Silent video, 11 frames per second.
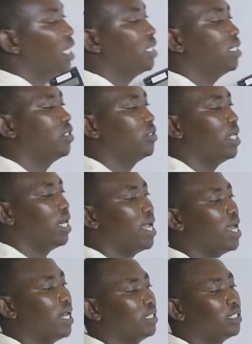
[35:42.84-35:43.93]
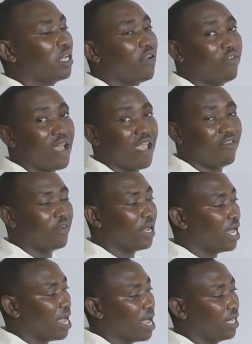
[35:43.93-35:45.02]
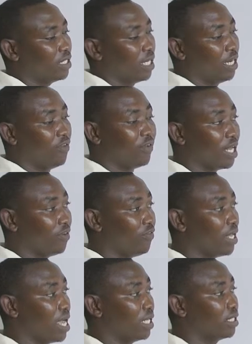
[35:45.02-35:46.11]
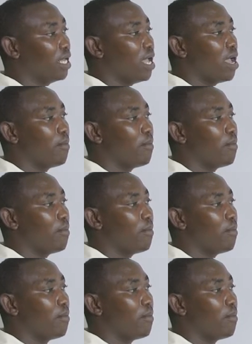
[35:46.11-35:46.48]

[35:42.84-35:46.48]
That is to the nearest 5 significant figures.